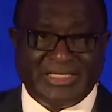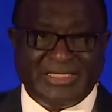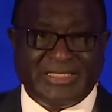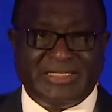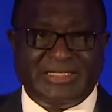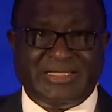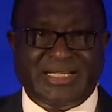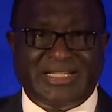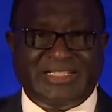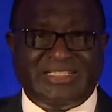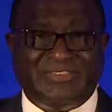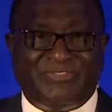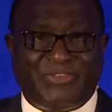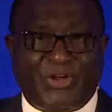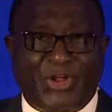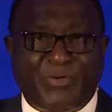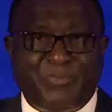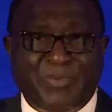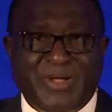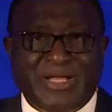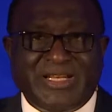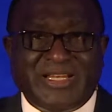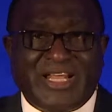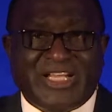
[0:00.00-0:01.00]
The
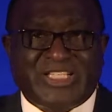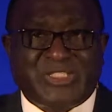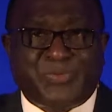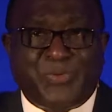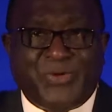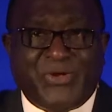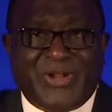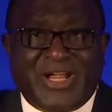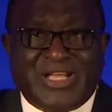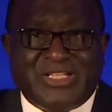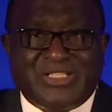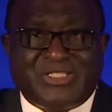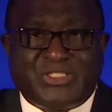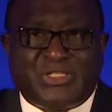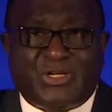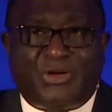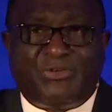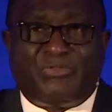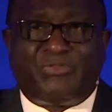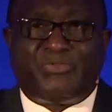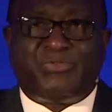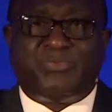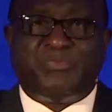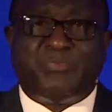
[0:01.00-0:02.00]
development experience of
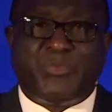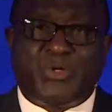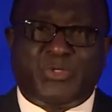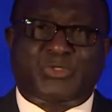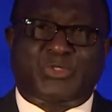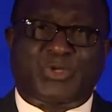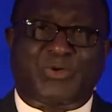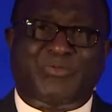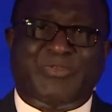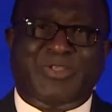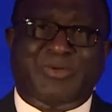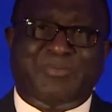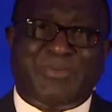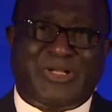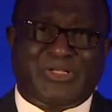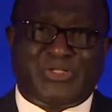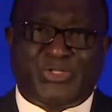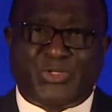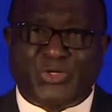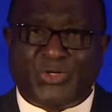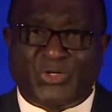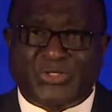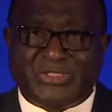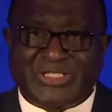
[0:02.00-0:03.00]
most of the
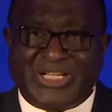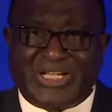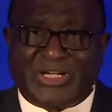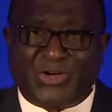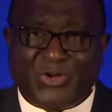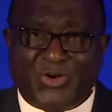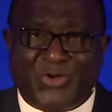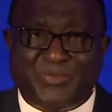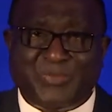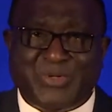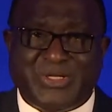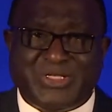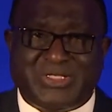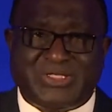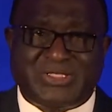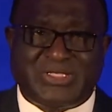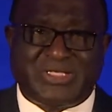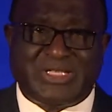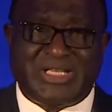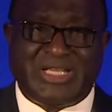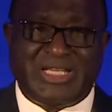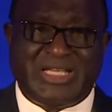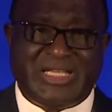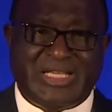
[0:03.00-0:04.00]
matured economies
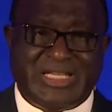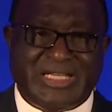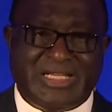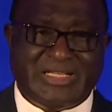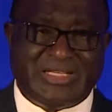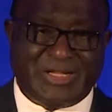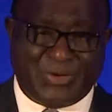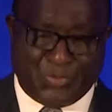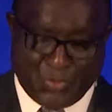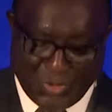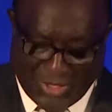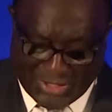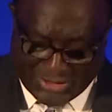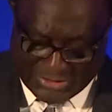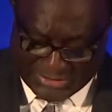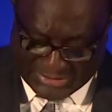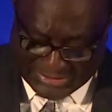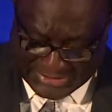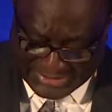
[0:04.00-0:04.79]
in the world